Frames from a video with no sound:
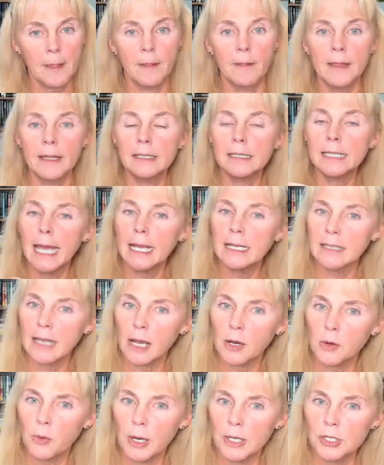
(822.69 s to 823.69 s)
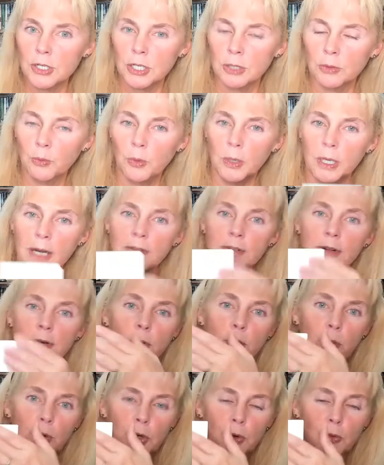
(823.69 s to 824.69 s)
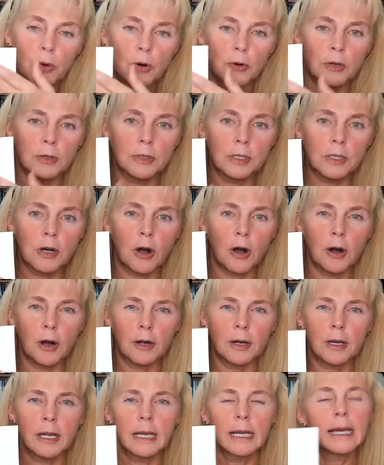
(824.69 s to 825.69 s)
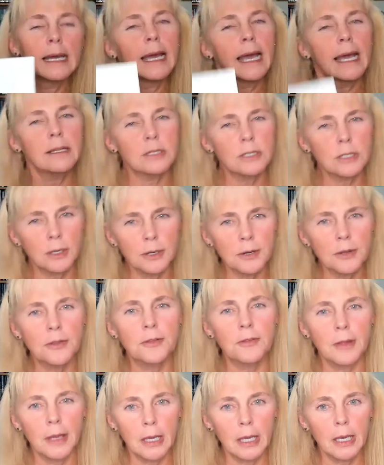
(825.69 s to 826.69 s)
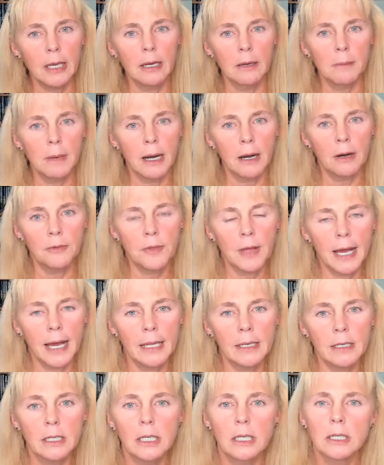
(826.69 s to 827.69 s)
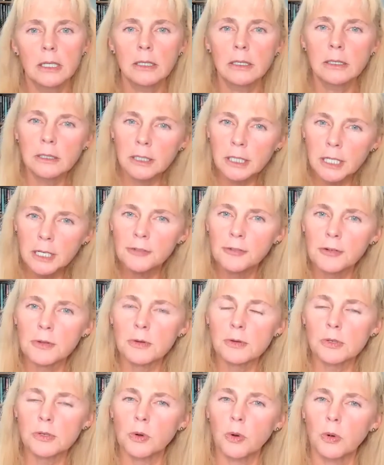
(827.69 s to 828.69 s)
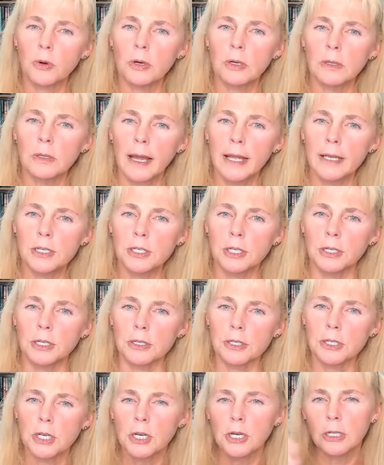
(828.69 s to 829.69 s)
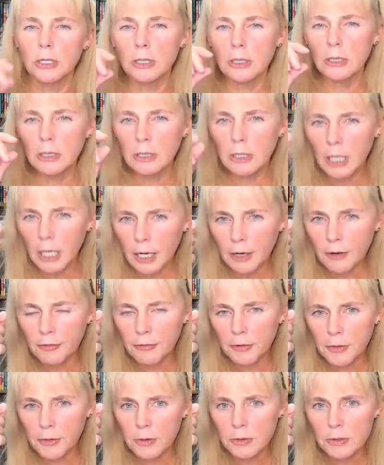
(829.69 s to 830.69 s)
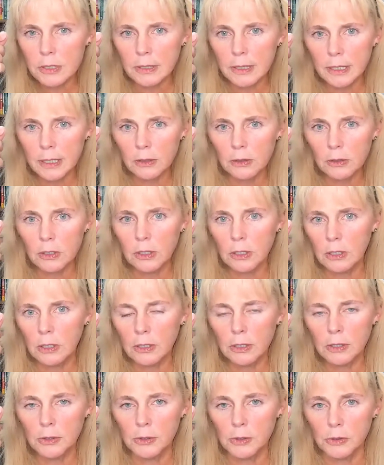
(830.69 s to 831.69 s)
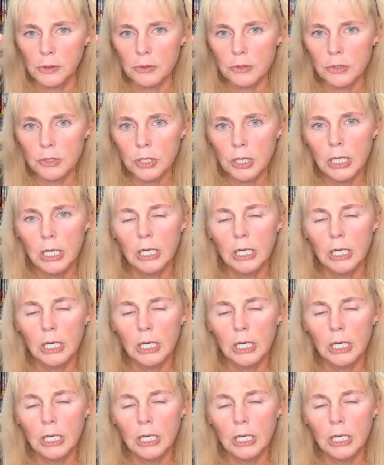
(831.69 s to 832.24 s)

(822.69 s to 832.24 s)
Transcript: And then take that question, whatever we wrote on the card, and start thinking about that. Look for those correlations. Look for those little clues.